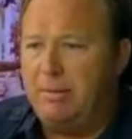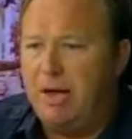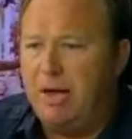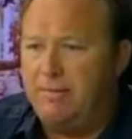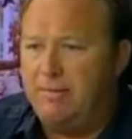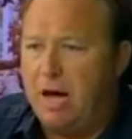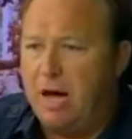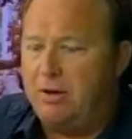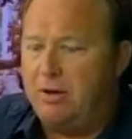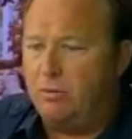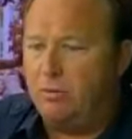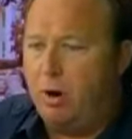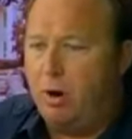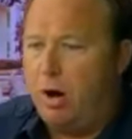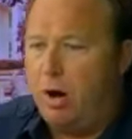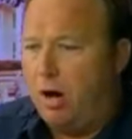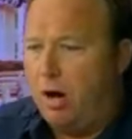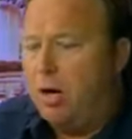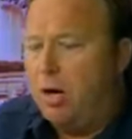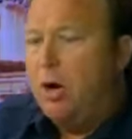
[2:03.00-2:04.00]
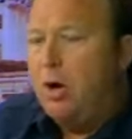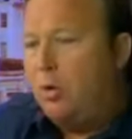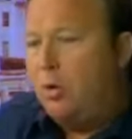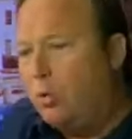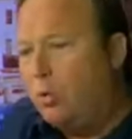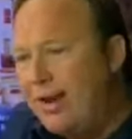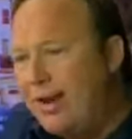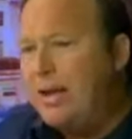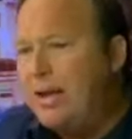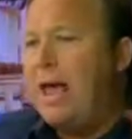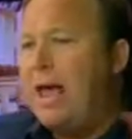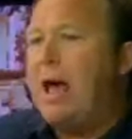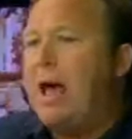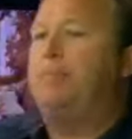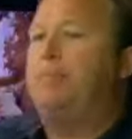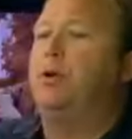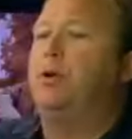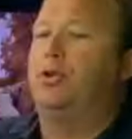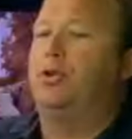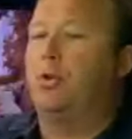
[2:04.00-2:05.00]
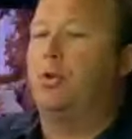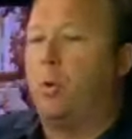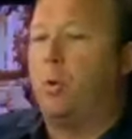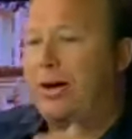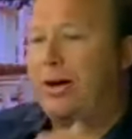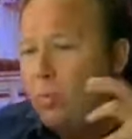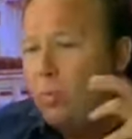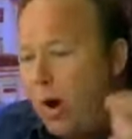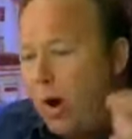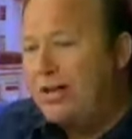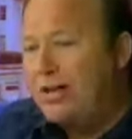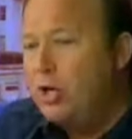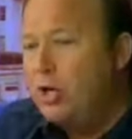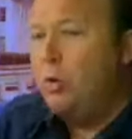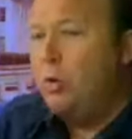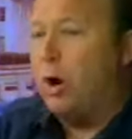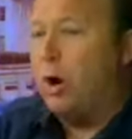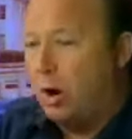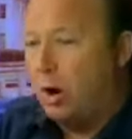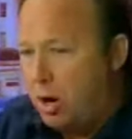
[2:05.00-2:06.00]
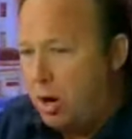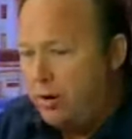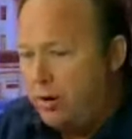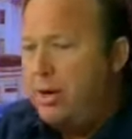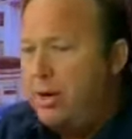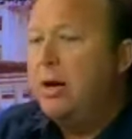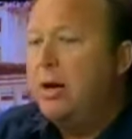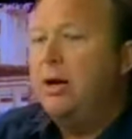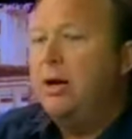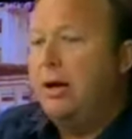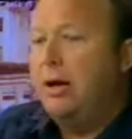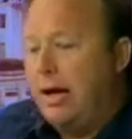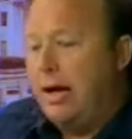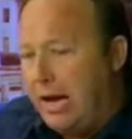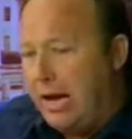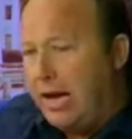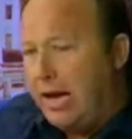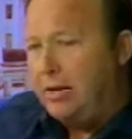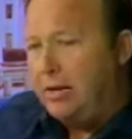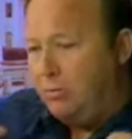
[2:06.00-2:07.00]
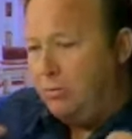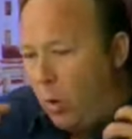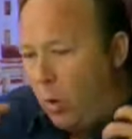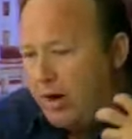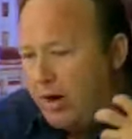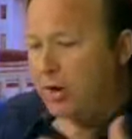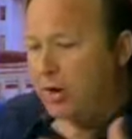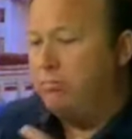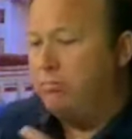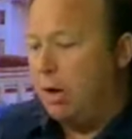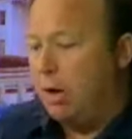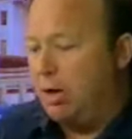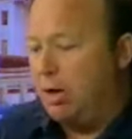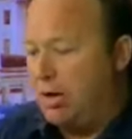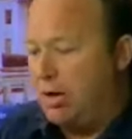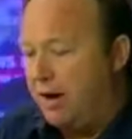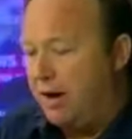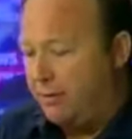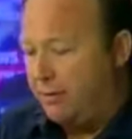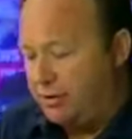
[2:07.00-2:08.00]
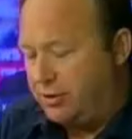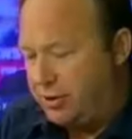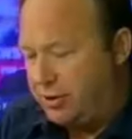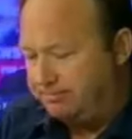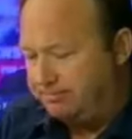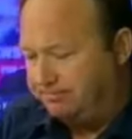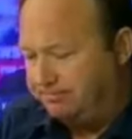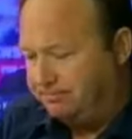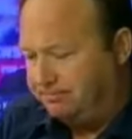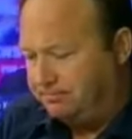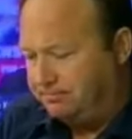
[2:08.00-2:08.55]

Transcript: that I may have gotten wrong. Recap your story, what you heard, and what your book covers.